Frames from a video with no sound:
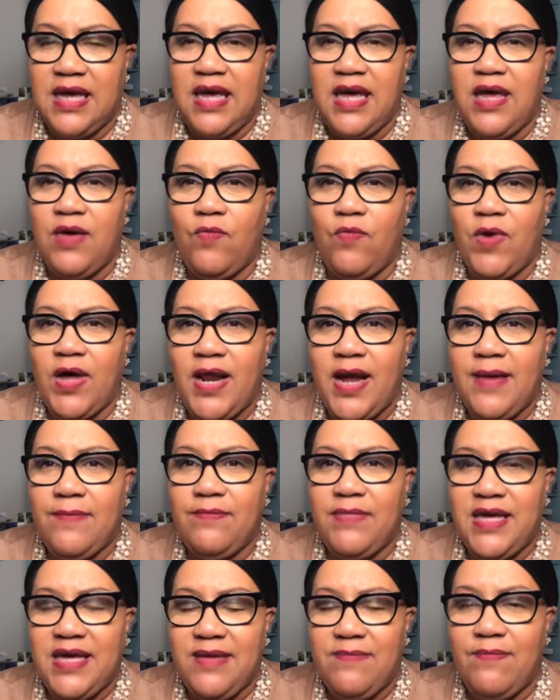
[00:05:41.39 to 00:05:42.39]
And what I
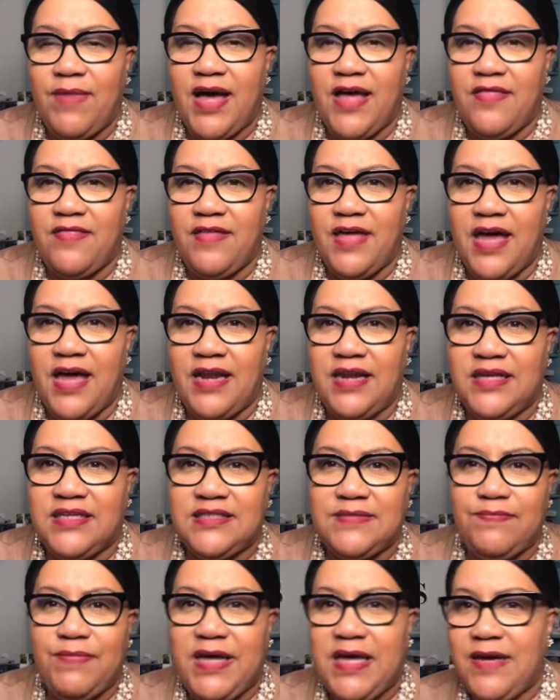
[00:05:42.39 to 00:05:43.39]
mean by that is
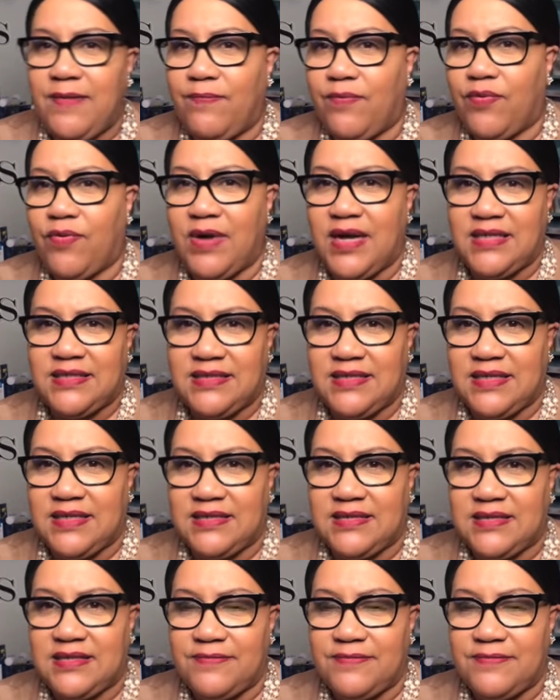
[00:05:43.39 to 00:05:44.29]
being present,